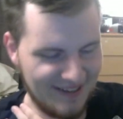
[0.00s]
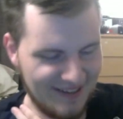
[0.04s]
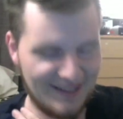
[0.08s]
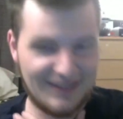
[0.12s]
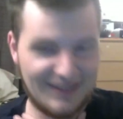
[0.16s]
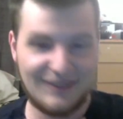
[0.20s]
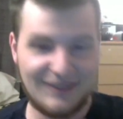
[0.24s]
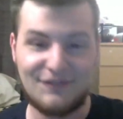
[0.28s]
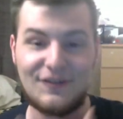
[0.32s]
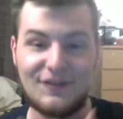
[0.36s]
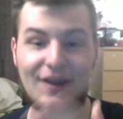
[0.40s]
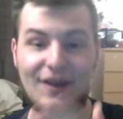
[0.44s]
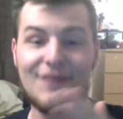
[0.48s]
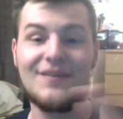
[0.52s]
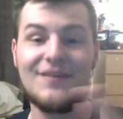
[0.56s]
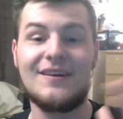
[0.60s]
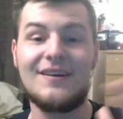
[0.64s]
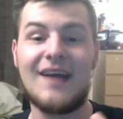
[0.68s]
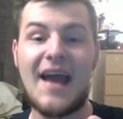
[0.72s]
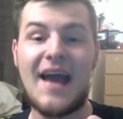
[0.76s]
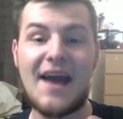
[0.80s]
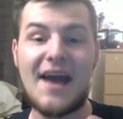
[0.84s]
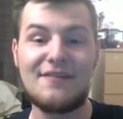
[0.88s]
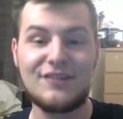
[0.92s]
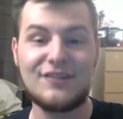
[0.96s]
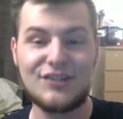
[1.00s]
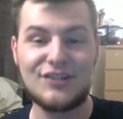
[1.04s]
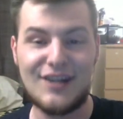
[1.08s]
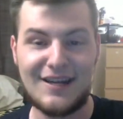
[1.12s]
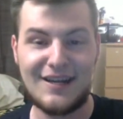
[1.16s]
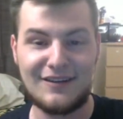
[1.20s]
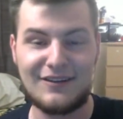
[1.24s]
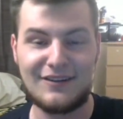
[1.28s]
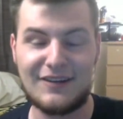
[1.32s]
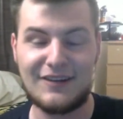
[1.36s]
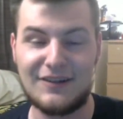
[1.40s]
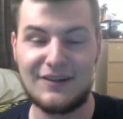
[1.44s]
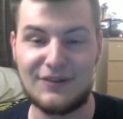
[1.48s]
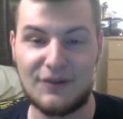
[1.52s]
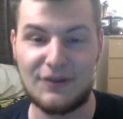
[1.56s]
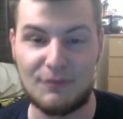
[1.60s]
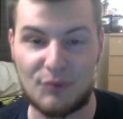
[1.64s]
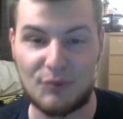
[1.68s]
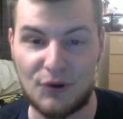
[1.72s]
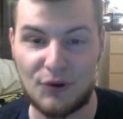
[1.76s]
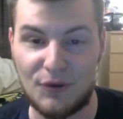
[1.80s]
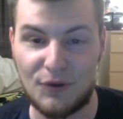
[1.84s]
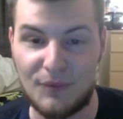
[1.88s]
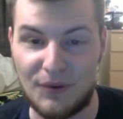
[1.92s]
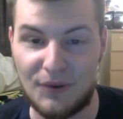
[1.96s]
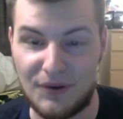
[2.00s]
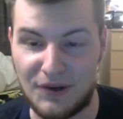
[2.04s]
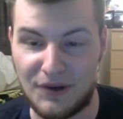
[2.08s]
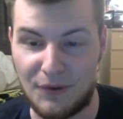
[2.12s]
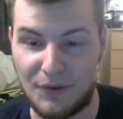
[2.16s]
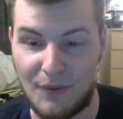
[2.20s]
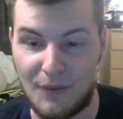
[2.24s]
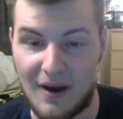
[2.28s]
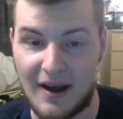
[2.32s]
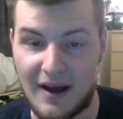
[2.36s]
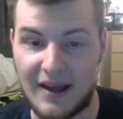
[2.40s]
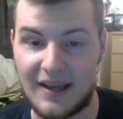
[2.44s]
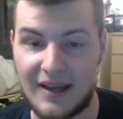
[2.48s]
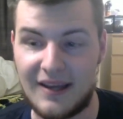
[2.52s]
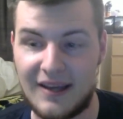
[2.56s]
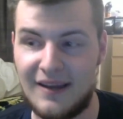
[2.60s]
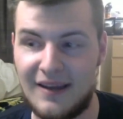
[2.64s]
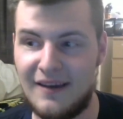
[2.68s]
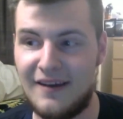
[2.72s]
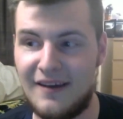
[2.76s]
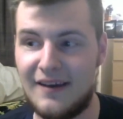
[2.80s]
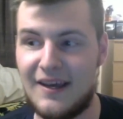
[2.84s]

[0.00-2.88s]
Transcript: If you have a chance to go to the Pro Bowl in Hawaii,